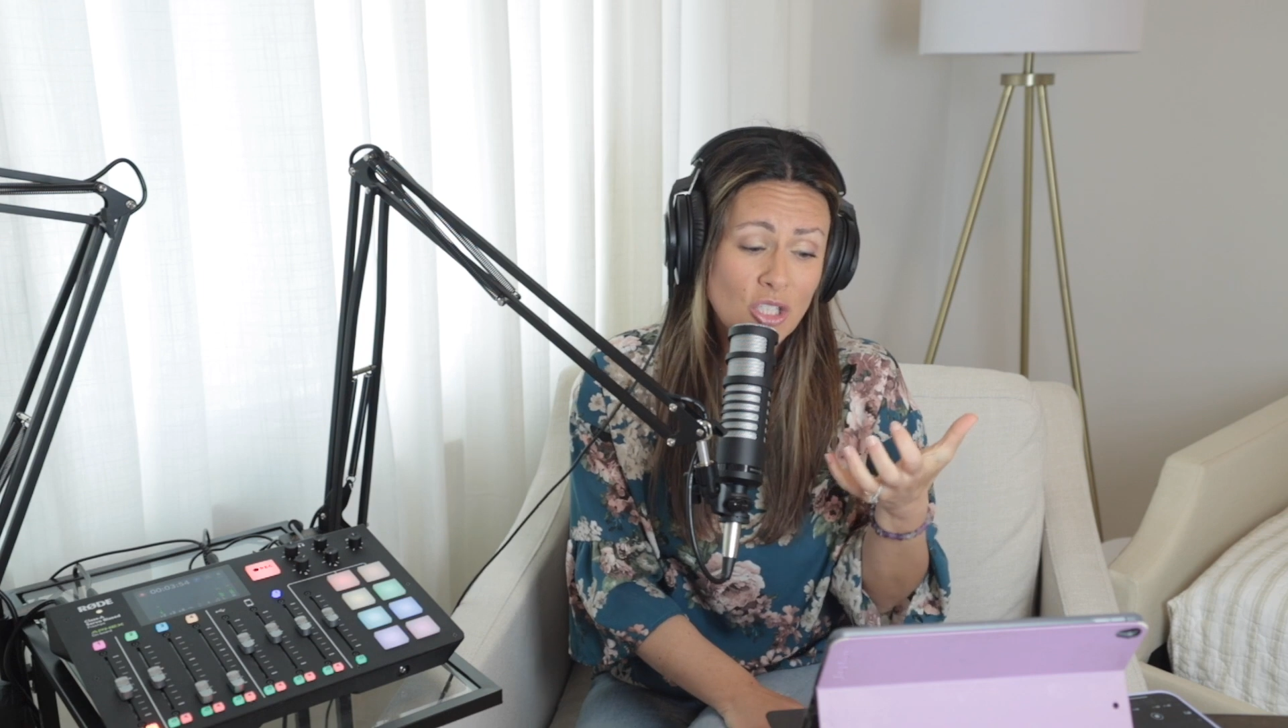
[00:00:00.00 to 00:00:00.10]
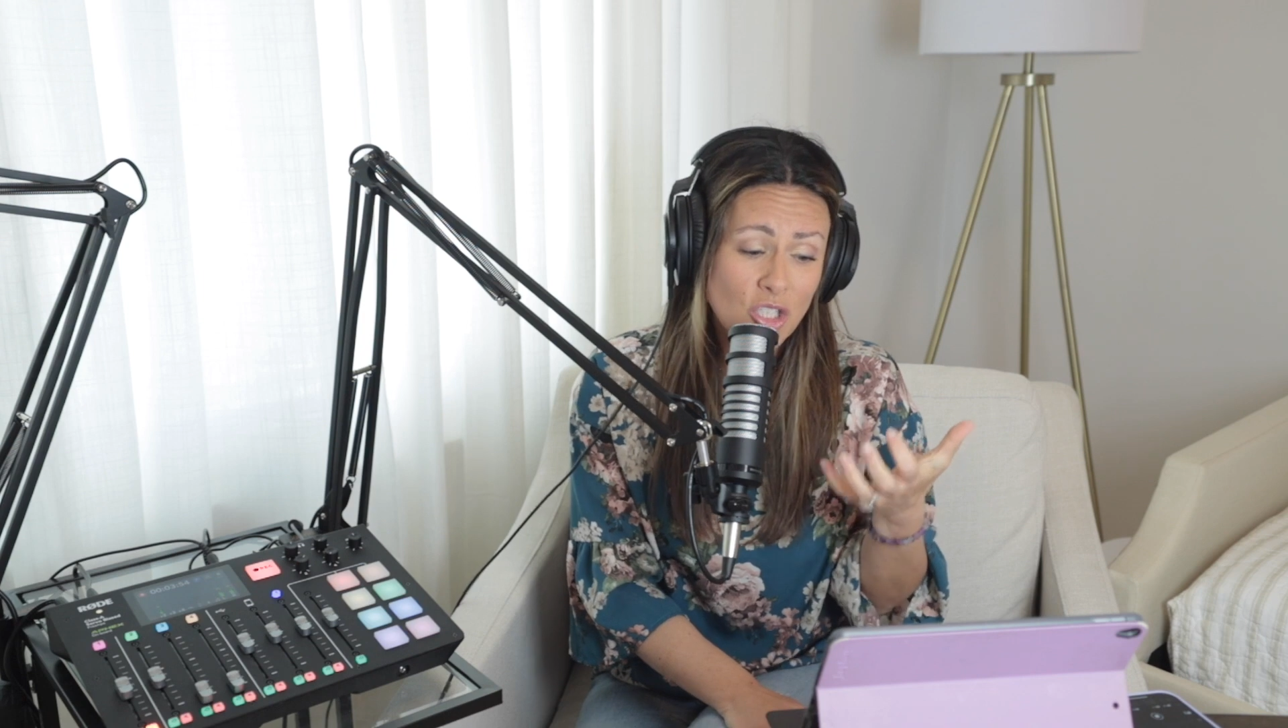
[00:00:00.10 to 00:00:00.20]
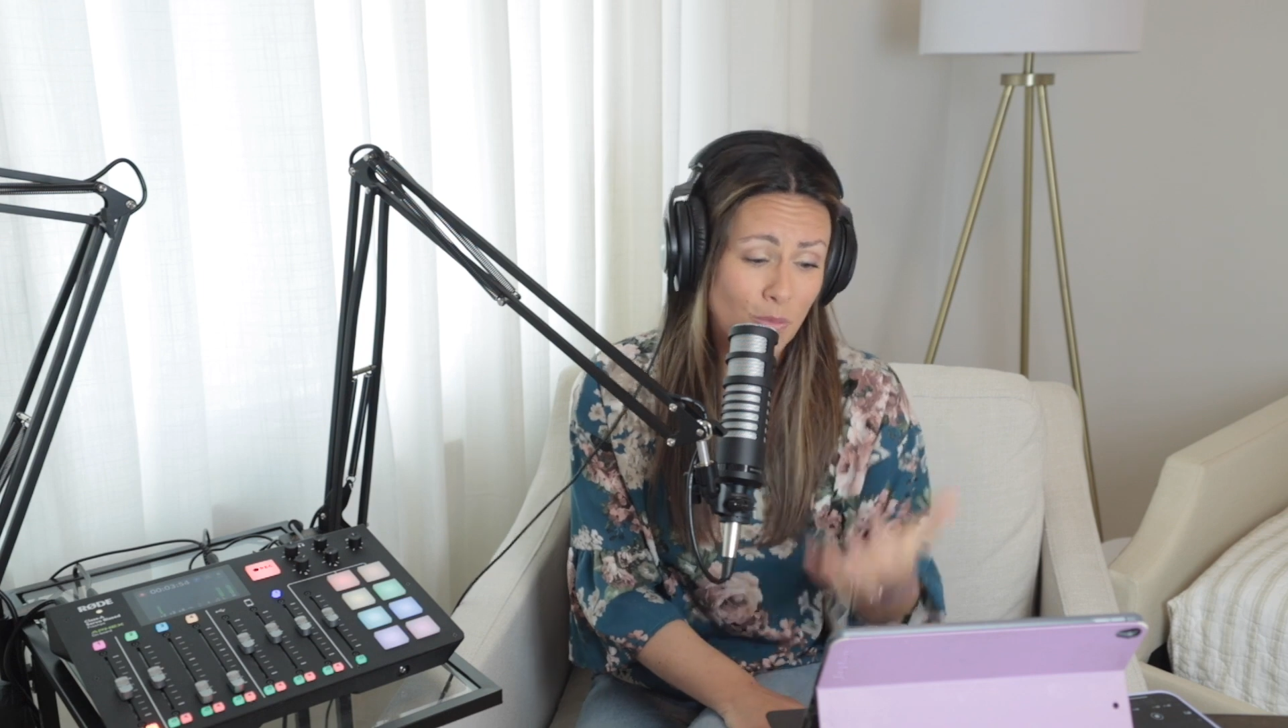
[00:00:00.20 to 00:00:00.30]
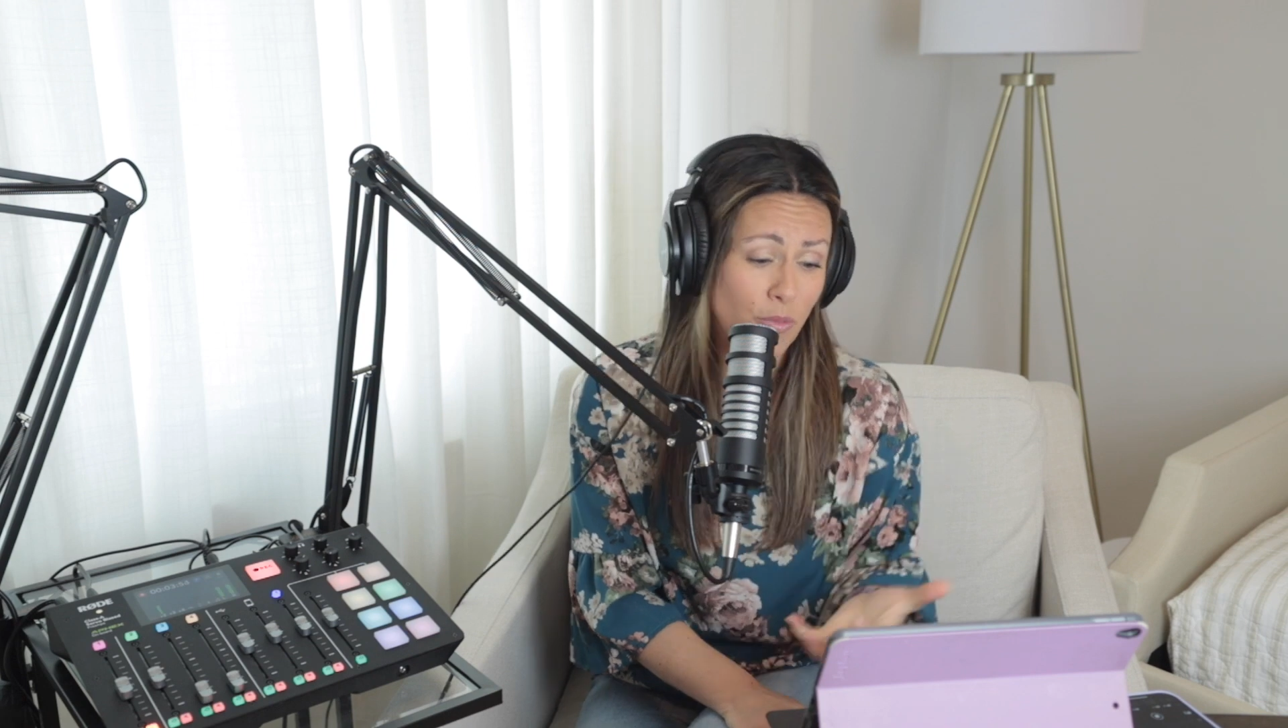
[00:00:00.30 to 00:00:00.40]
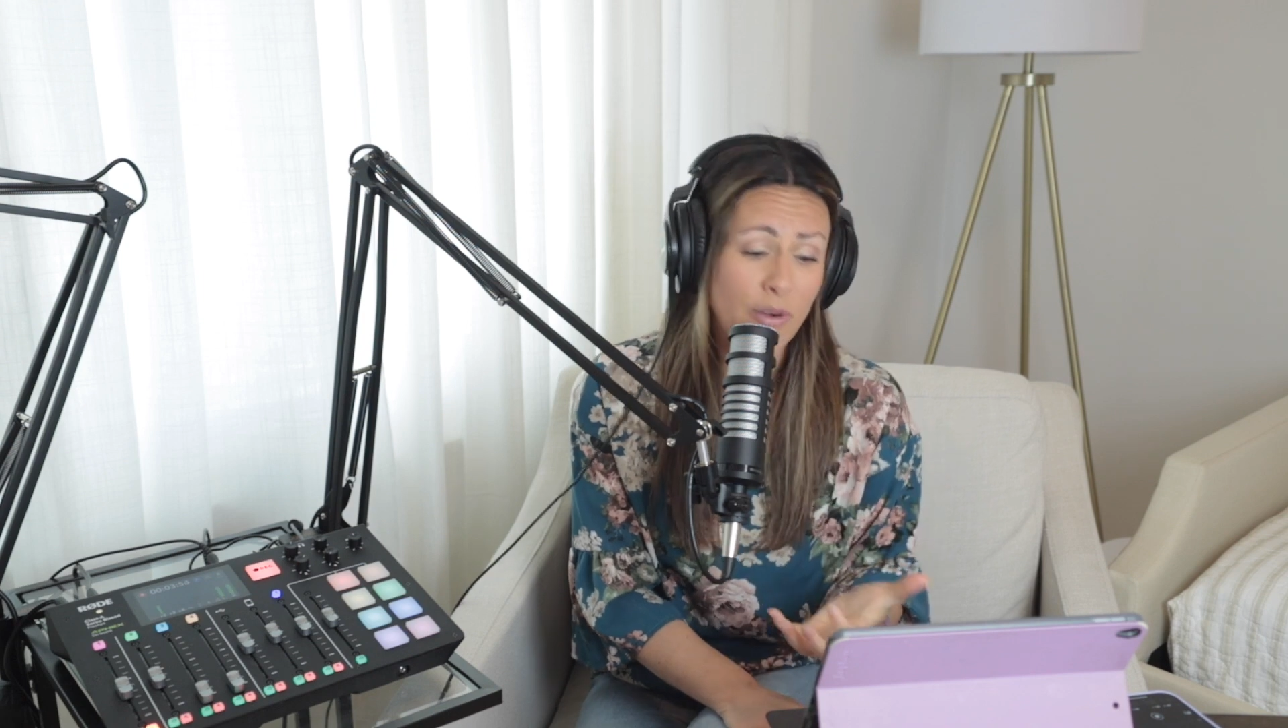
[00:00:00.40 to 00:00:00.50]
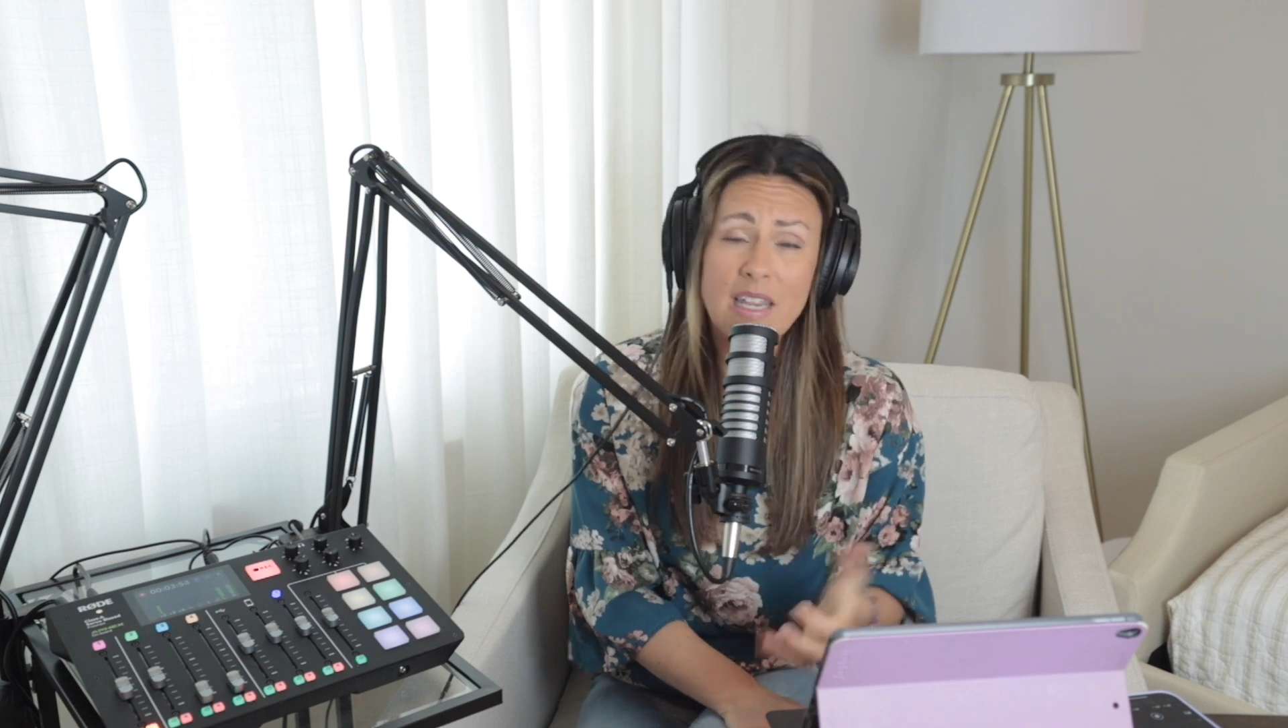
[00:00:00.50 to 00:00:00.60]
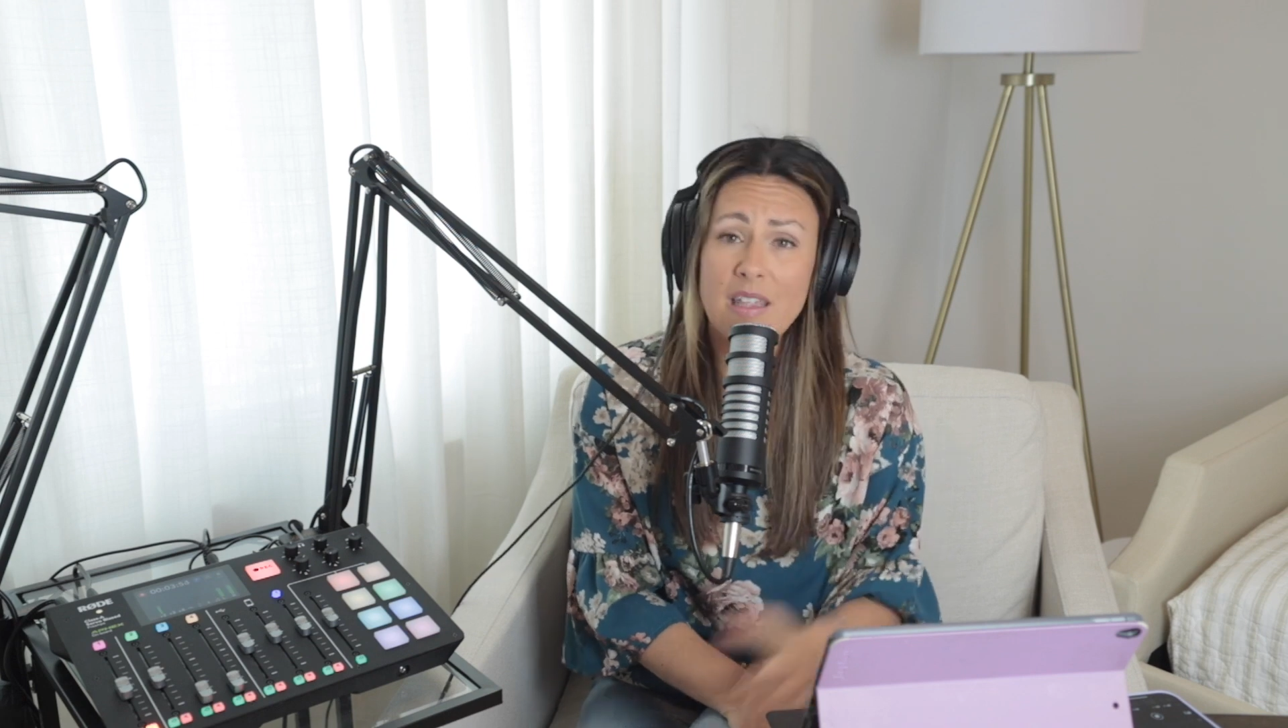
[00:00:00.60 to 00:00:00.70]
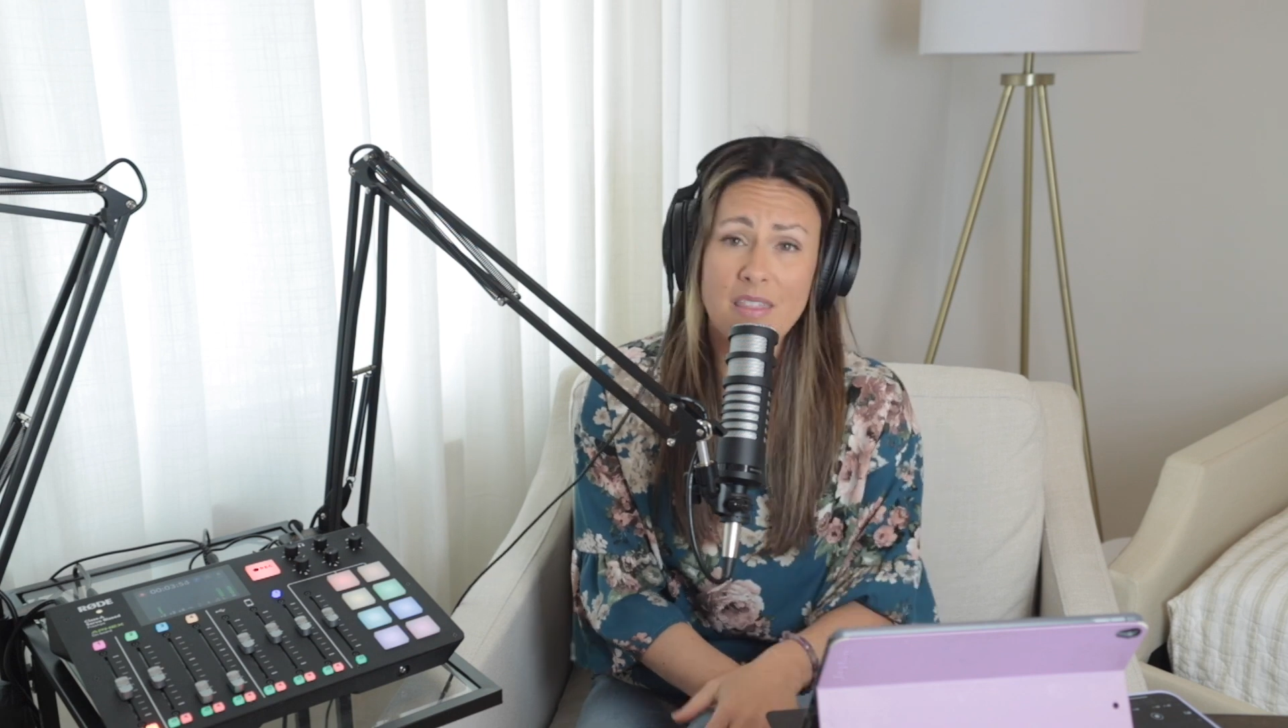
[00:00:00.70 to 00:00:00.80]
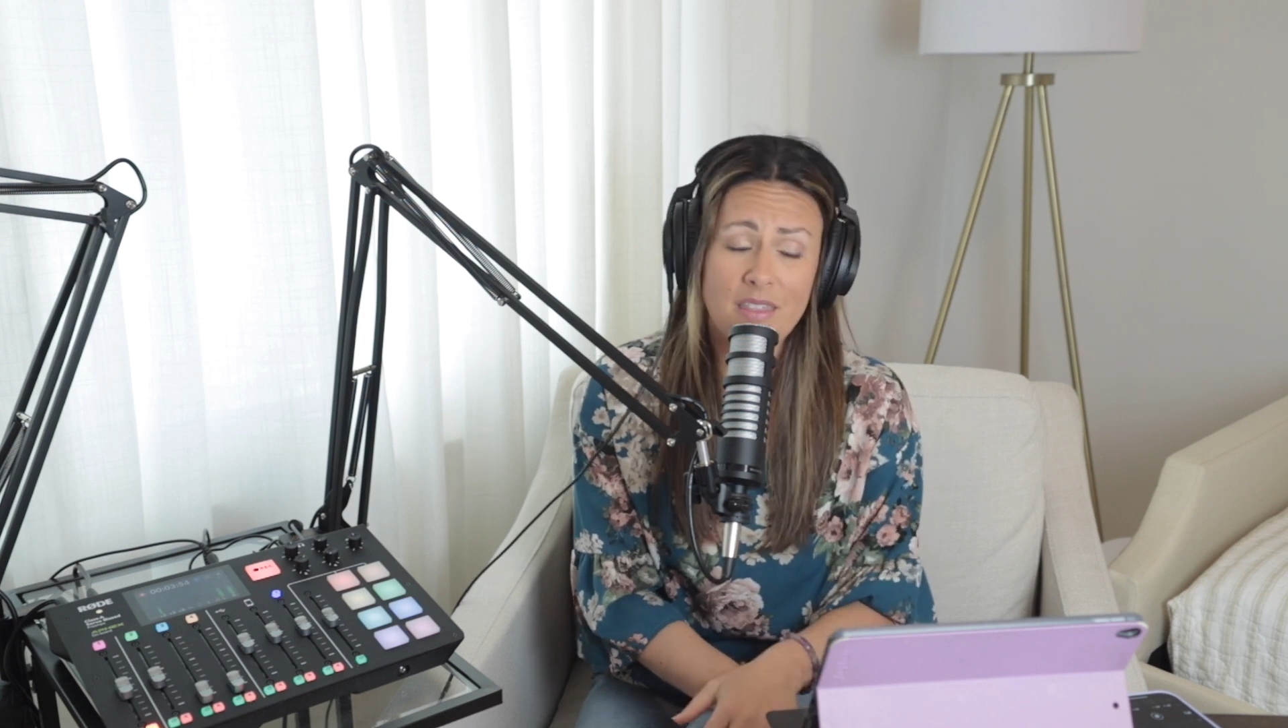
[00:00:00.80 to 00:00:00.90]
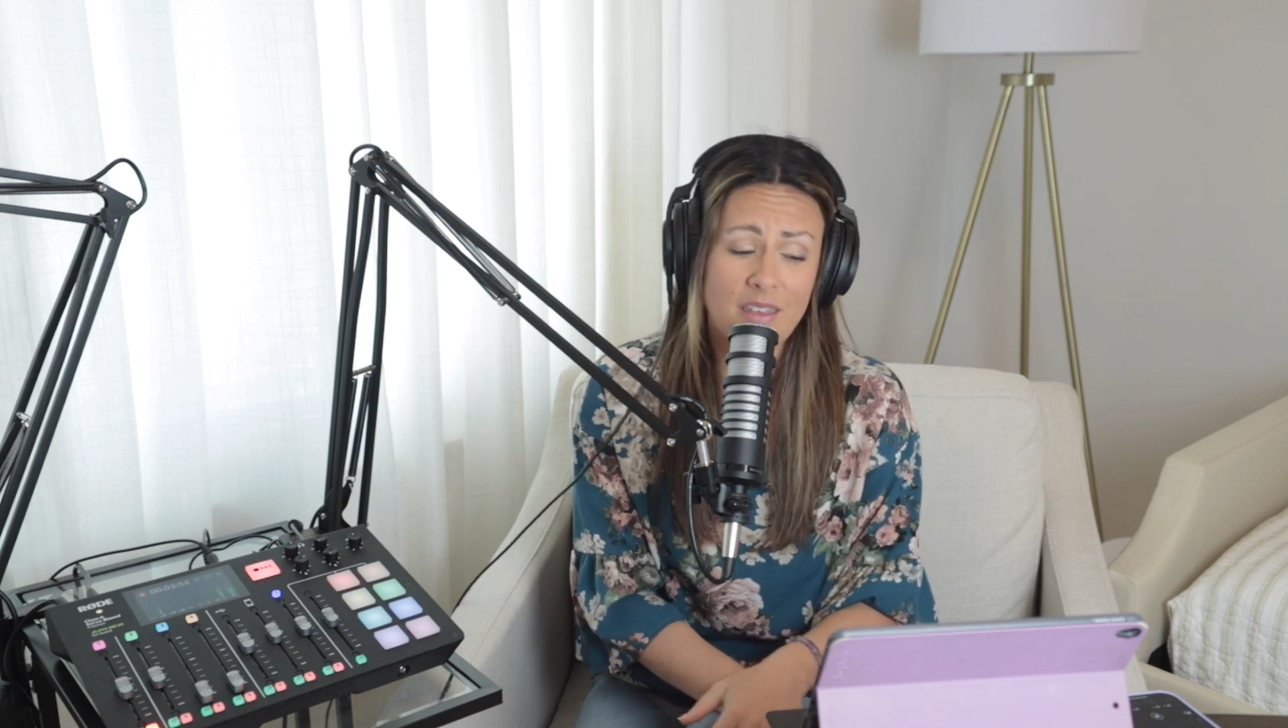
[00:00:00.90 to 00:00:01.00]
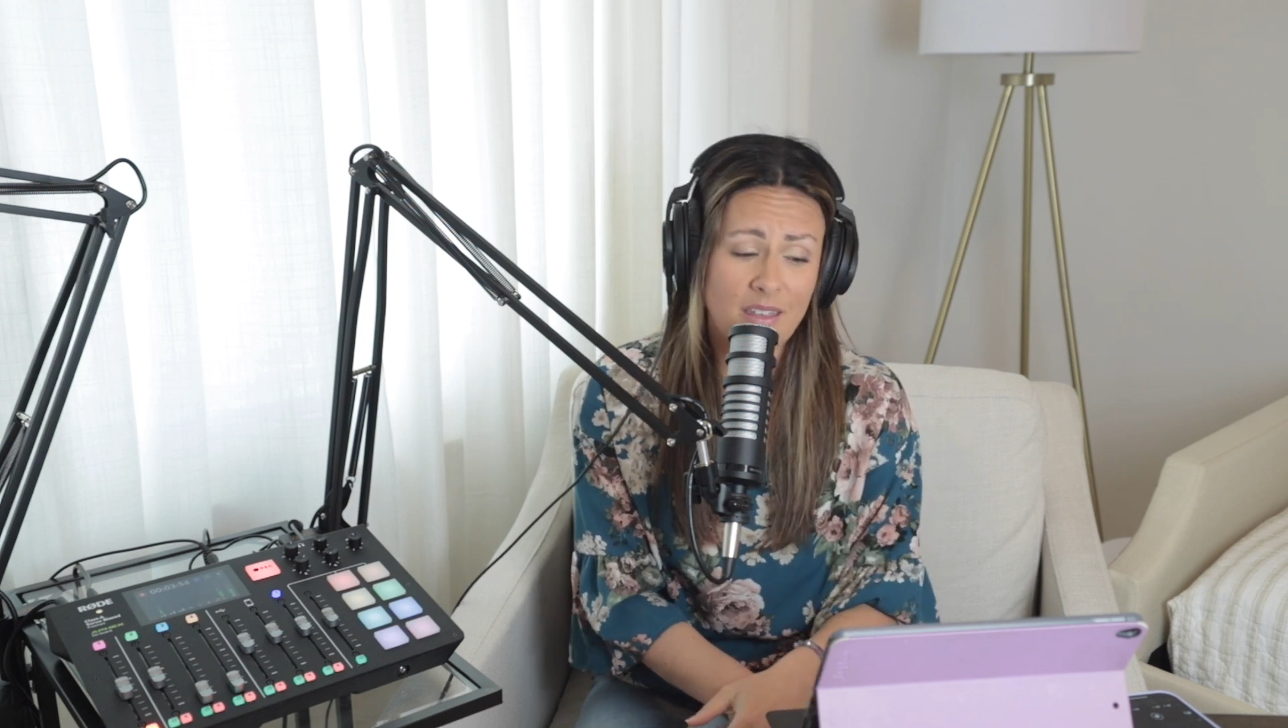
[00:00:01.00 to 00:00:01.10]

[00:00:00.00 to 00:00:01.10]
to breathe